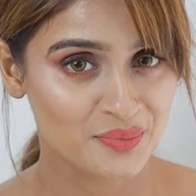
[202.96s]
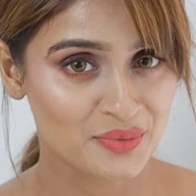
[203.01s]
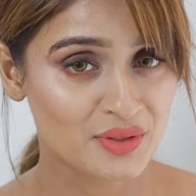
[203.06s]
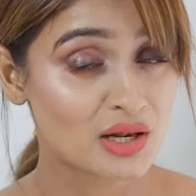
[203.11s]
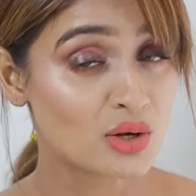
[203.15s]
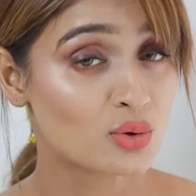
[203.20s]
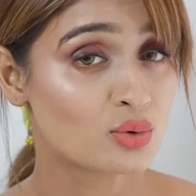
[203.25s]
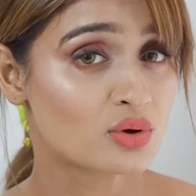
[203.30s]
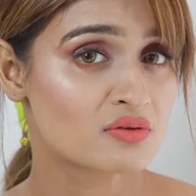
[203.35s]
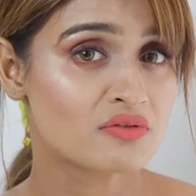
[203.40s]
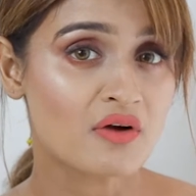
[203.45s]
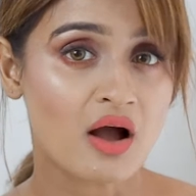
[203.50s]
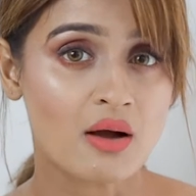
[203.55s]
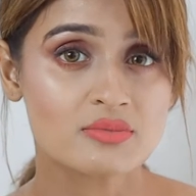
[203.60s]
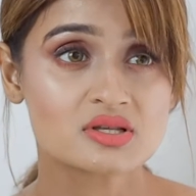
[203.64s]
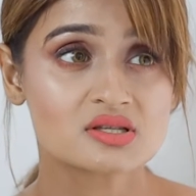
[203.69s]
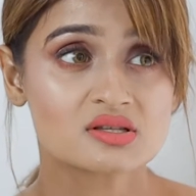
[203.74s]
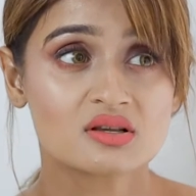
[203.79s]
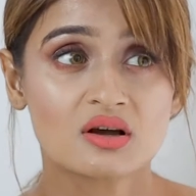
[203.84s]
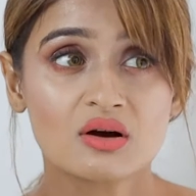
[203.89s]
The local
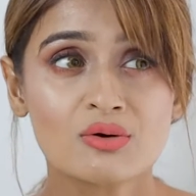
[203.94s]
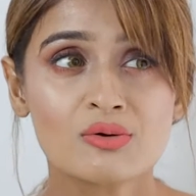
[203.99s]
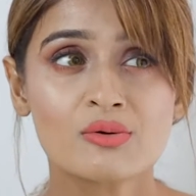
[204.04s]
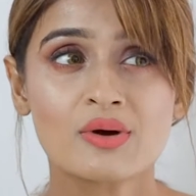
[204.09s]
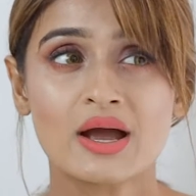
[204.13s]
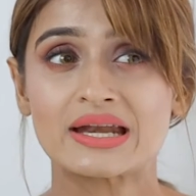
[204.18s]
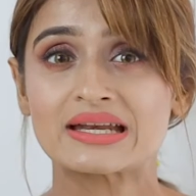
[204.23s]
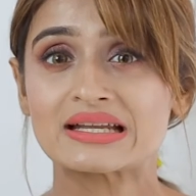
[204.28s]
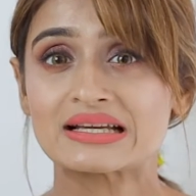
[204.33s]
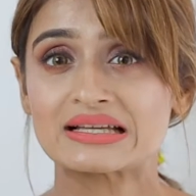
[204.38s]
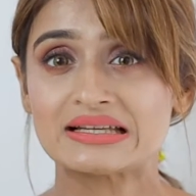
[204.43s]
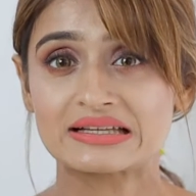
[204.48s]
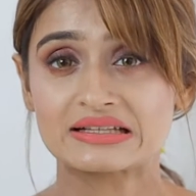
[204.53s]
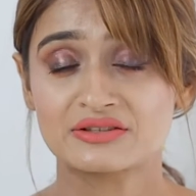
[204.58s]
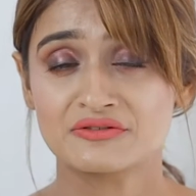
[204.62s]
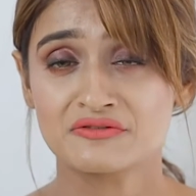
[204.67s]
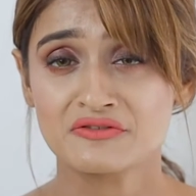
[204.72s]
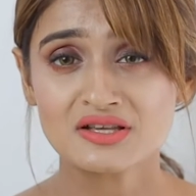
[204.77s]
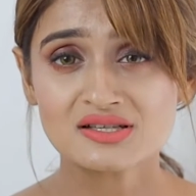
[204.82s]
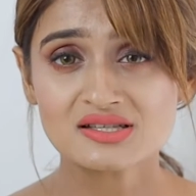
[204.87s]
farmers go and collect
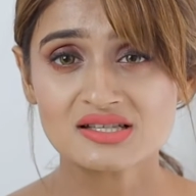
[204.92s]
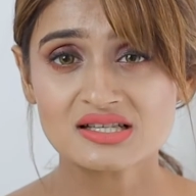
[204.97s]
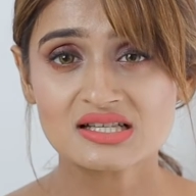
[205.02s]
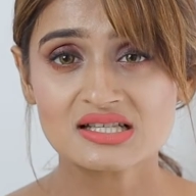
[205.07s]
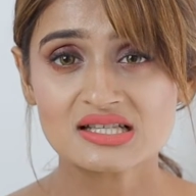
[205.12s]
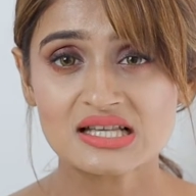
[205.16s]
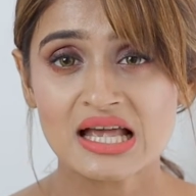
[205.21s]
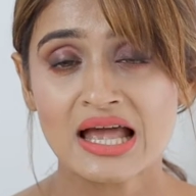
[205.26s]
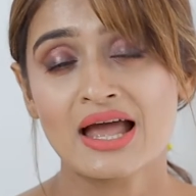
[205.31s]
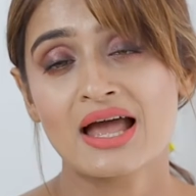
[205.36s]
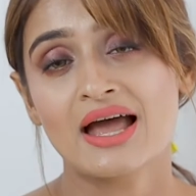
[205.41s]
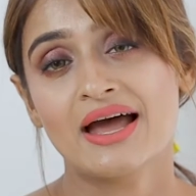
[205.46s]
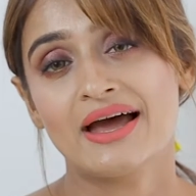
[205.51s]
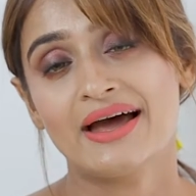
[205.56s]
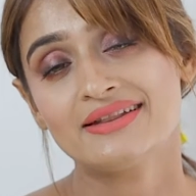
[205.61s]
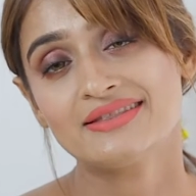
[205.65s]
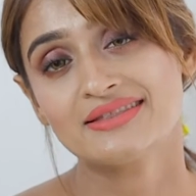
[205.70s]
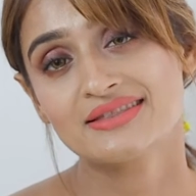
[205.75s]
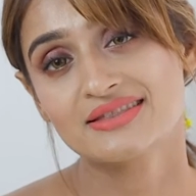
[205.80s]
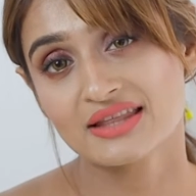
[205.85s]
the feces,
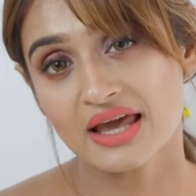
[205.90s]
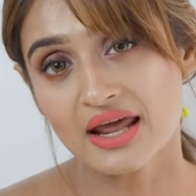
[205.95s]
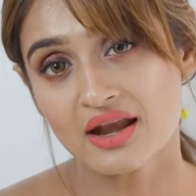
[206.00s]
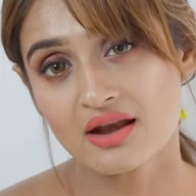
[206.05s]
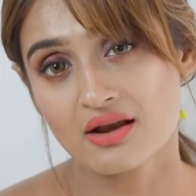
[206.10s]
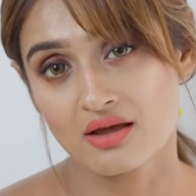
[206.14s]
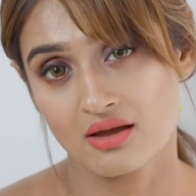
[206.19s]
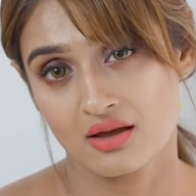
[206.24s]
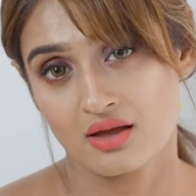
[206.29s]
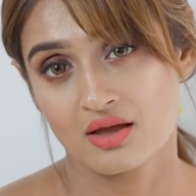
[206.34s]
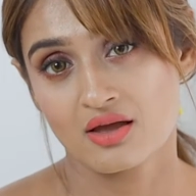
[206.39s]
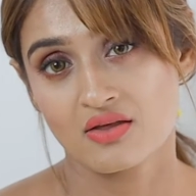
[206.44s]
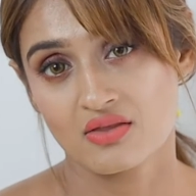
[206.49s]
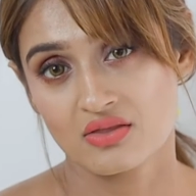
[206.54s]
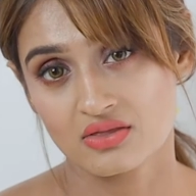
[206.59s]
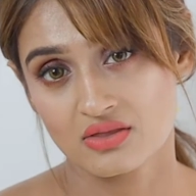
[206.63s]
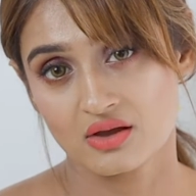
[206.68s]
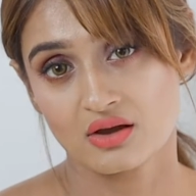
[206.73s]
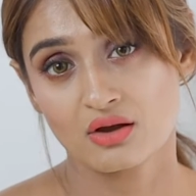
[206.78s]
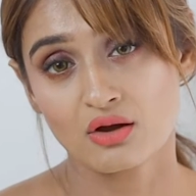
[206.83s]
and
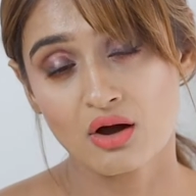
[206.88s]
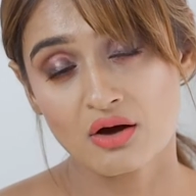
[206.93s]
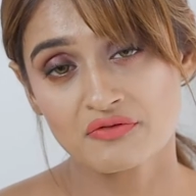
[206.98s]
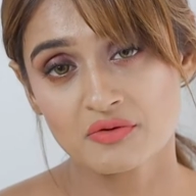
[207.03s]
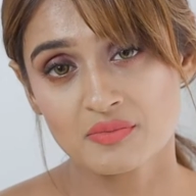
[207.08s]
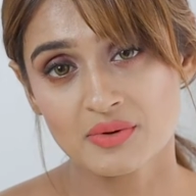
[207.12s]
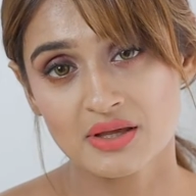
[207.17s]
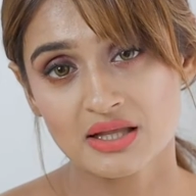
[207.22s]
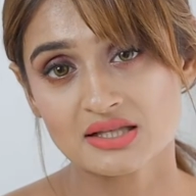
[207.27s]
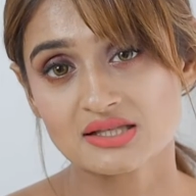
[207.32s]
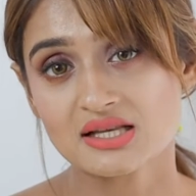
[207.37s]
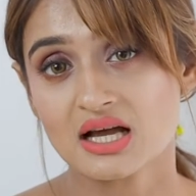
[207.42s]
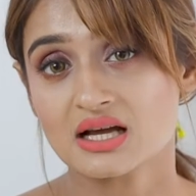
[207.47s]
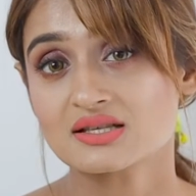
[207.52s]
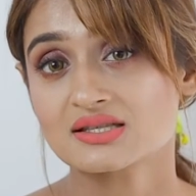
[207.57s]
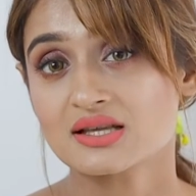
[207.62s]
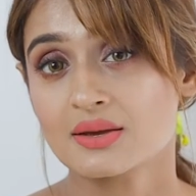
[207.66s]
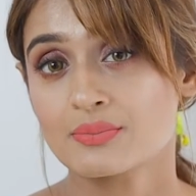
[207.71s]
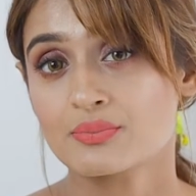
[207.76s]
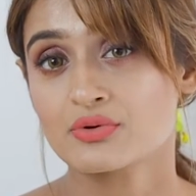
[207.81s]
then the coffee beans are
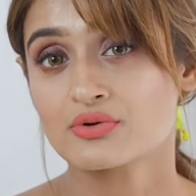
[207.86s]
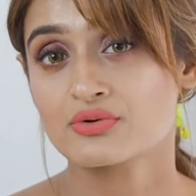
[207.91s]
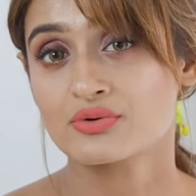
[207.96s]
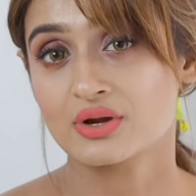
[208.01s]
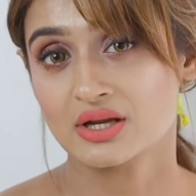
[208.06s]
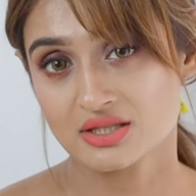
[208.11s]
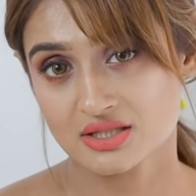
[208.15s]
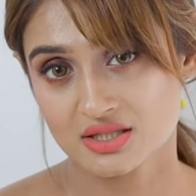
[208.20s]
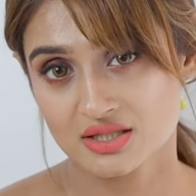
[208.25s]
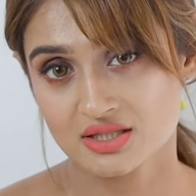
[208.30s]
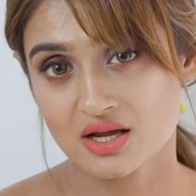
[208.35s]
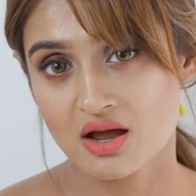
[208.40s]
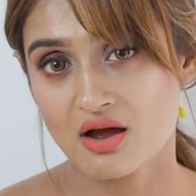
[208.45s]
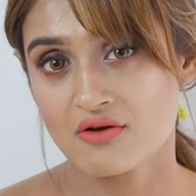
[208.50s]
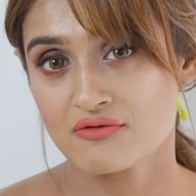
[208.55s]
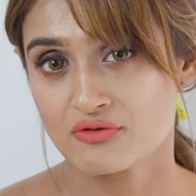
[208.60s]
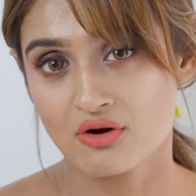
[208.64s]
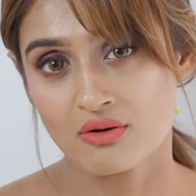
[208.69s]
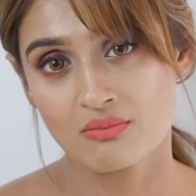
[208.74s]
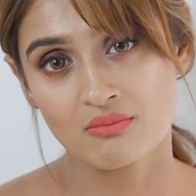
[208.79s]
separated
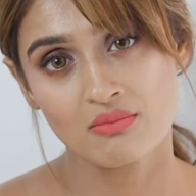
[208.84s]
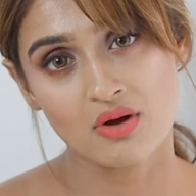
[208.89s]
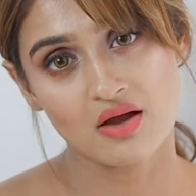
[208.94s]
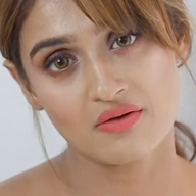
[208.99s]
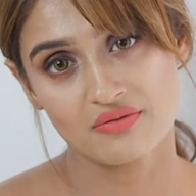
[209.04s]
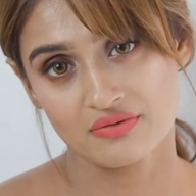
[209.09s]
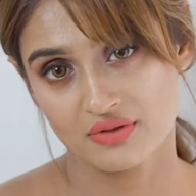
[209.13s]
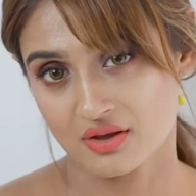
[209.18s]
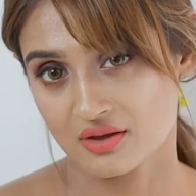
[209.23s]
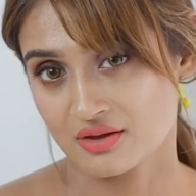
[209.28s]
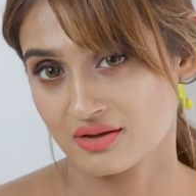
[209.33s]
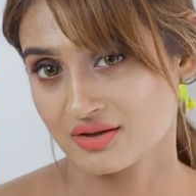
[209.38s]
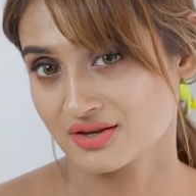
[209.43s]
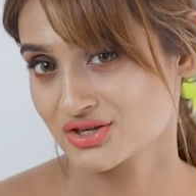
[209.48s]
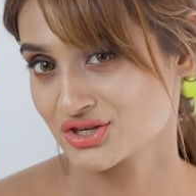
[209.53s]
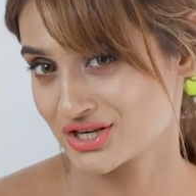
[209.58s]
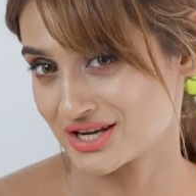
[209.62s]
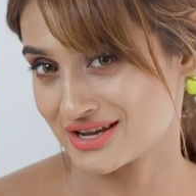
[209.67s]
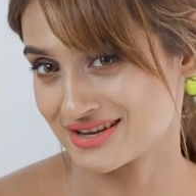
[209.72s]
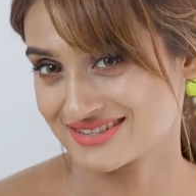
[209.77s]
from the
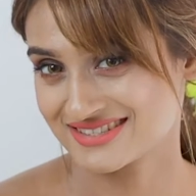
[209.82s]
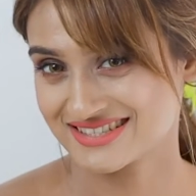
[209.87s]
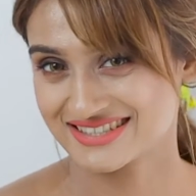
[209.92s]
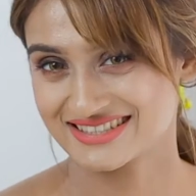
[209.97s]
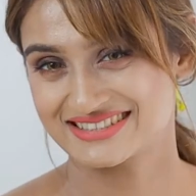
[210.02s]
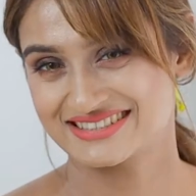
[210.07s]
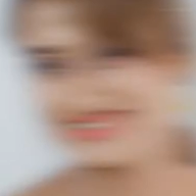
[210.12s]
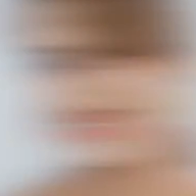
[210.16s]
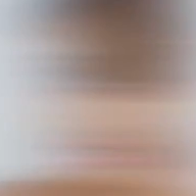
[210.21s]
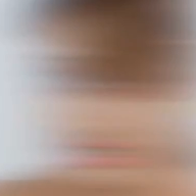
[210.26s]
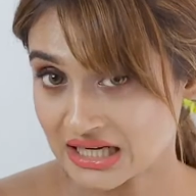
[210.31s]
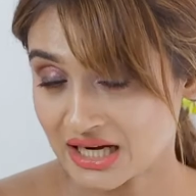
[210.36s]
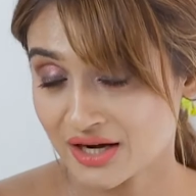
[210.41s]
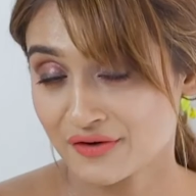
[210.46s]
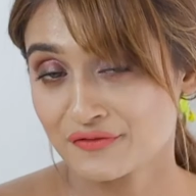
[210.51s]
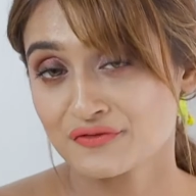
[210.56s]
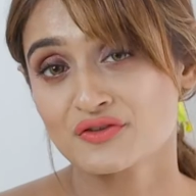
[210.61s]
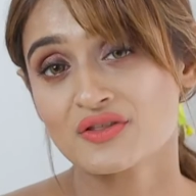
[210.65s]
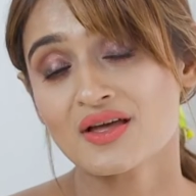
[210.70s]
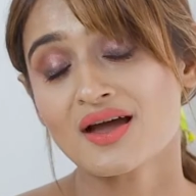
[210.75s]
shit.
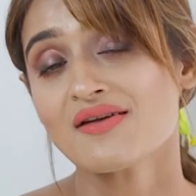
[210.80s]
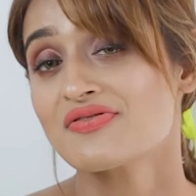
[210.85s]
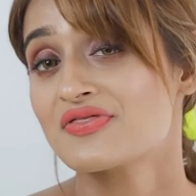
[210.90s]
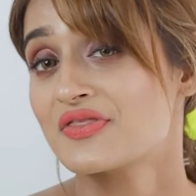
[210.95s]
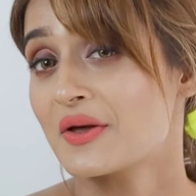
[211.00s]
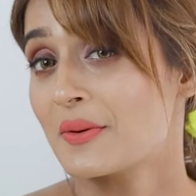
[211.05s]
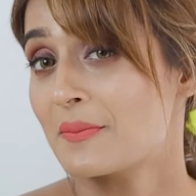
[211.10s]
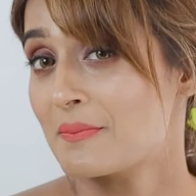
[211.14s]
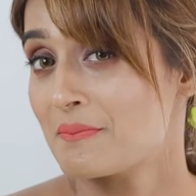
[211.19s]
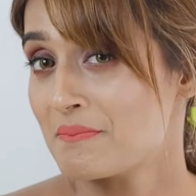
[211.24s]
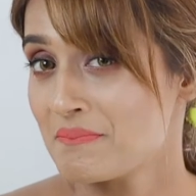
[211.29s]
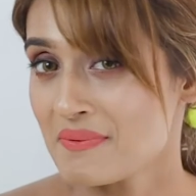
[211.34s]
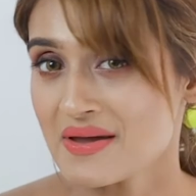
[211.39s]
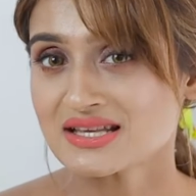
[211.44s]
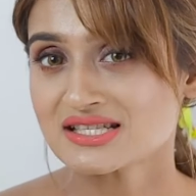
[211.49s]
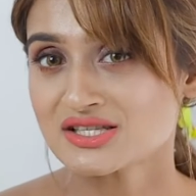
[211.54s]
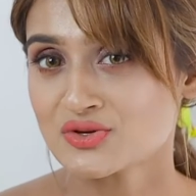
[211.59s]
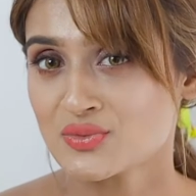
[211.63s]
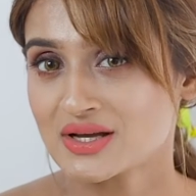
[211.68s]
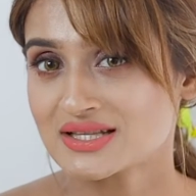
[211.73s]
After that, the
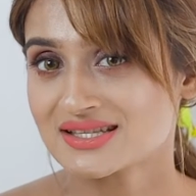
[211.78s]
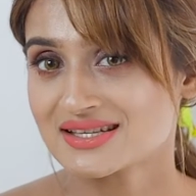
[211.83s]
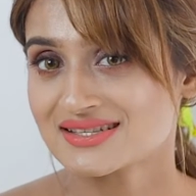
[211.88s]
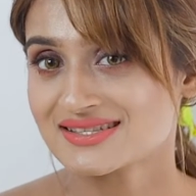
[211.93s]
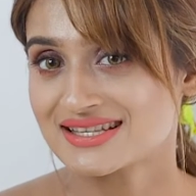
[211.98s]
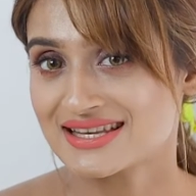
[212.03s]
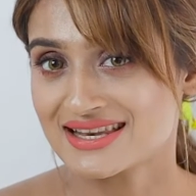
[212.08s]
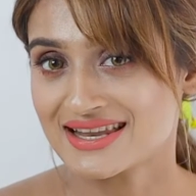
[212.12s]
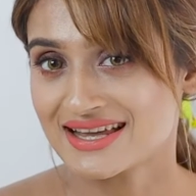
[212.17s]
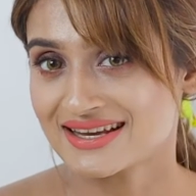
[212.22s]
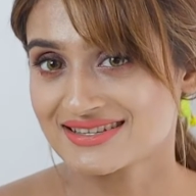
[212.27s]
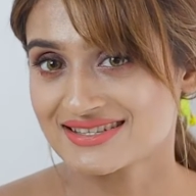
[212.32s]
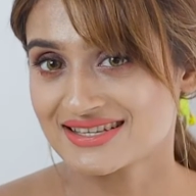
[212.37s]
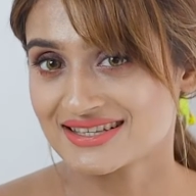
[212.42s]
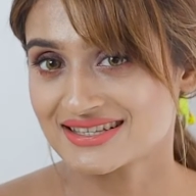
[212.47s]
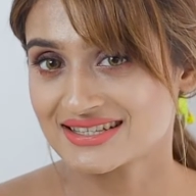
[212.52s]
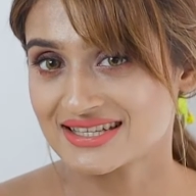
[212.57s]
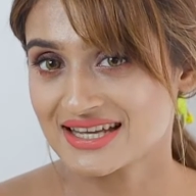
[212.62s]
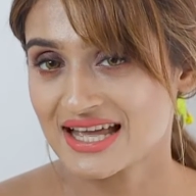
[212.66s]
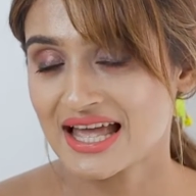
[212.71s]
best ones are
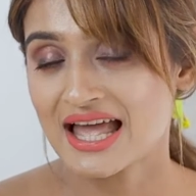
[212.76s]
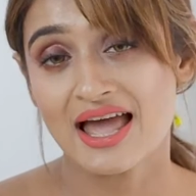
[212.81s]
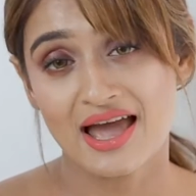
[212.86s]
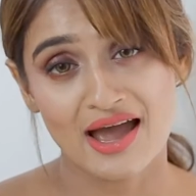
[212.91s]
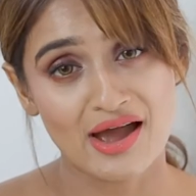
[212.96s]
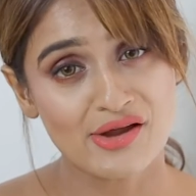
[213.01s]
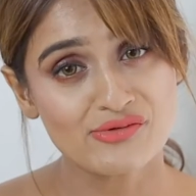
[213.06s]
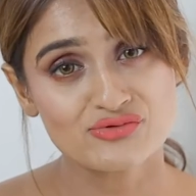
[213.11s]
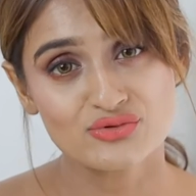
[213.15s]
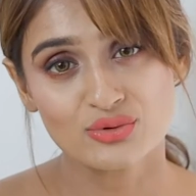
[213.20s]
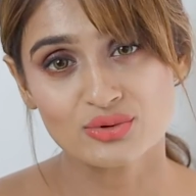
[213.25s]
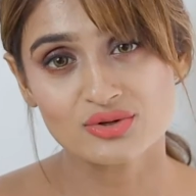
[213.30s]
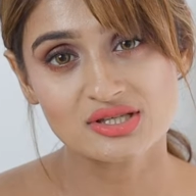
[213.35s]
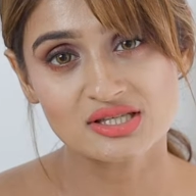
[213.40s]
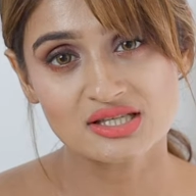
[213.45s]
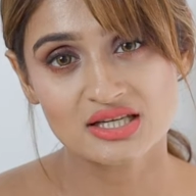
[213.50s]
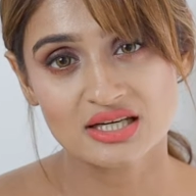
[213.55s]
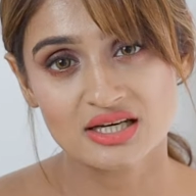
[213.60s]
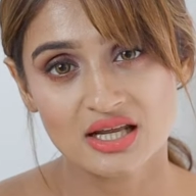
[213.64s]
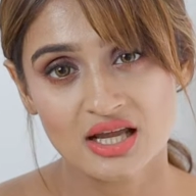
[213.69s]
selected and
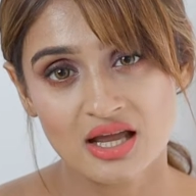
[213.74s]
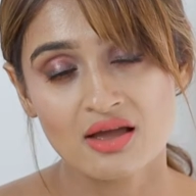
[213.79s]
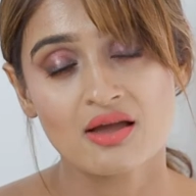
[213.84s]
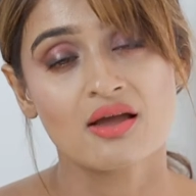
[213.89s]
roasted